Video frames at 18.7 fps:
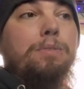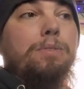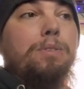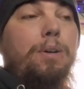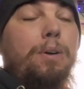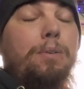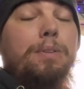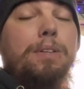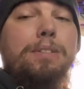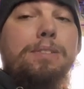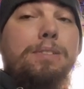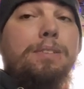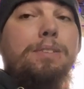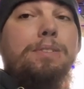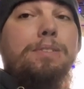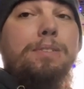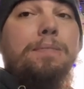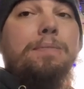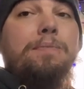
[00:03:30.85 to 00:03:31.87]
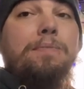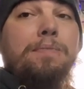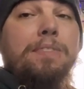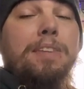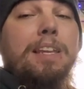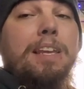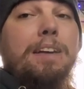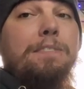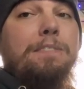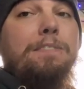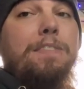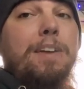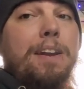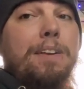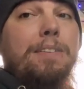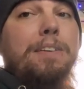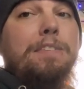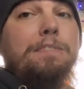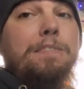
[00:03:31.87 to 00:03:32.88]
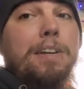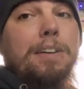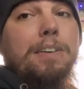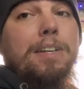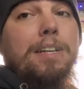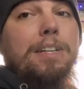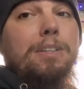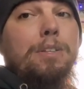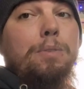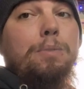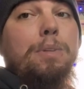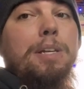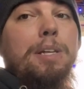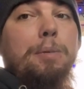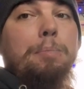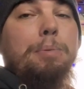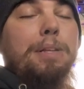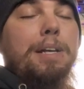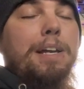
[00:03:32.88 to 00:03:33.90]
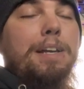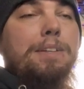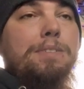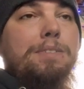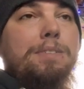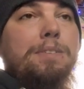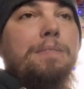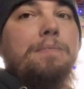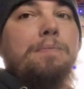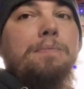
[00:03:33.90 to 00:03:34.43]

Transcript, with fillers: So this is a very, very unique place.